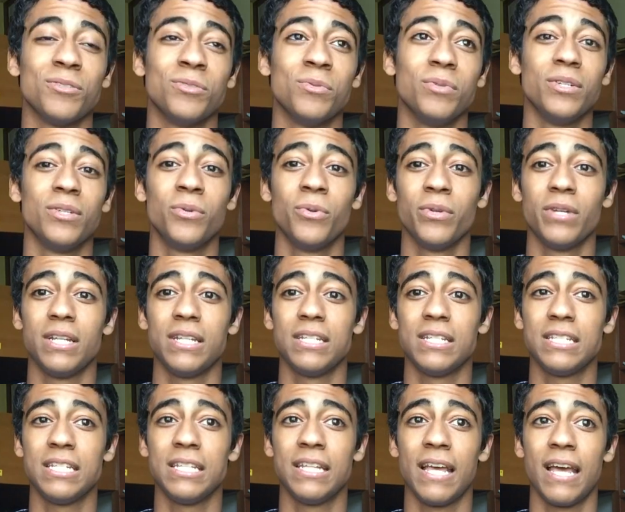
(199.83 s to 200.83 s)
it was really cool getting to
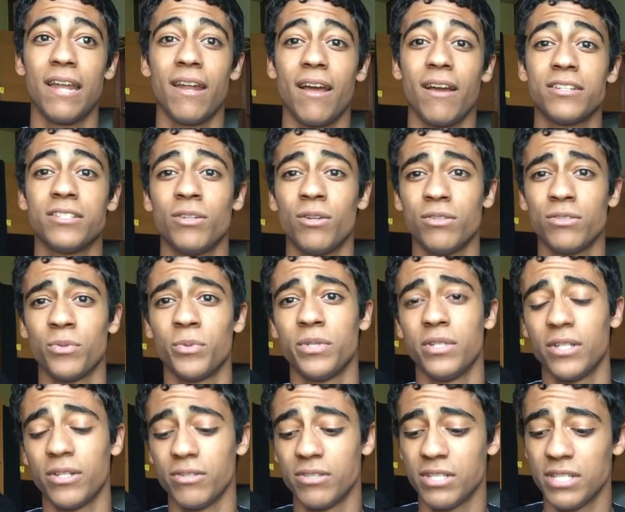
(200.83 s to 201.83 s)
see that, and I actually also went
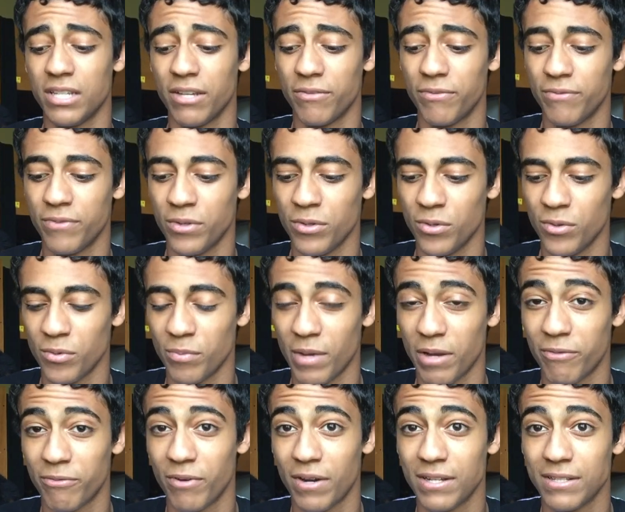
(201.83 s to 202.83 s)
to go see a few of
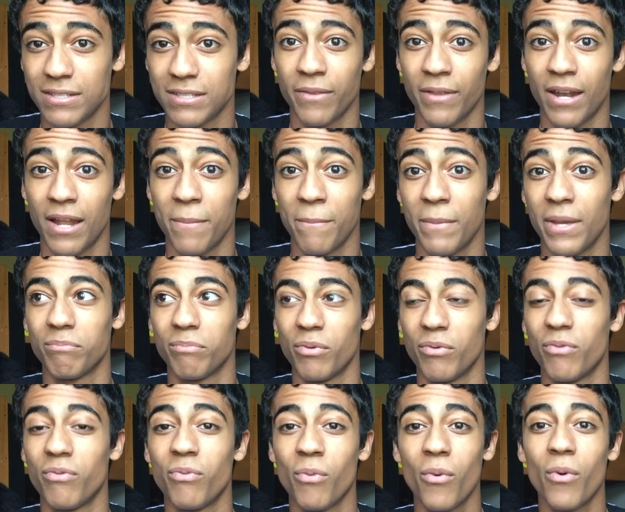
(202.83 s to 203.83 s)
my friends that I met
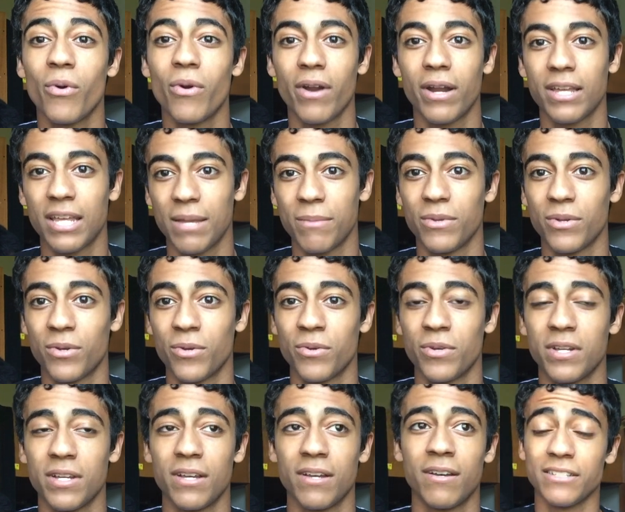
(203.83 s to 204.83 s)
before I came to
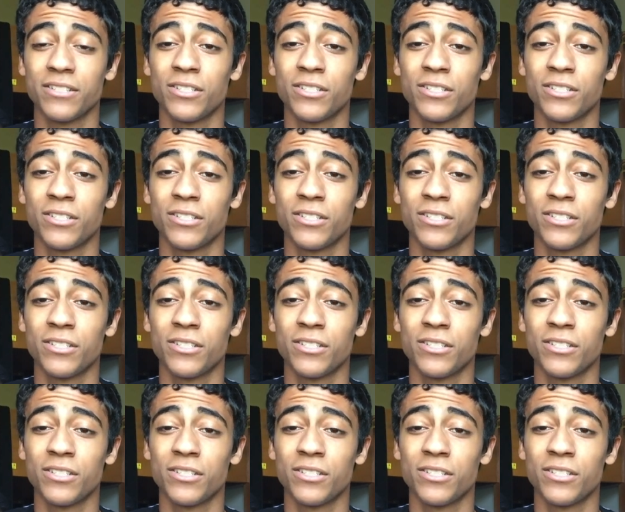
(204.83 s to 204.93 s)
Korea.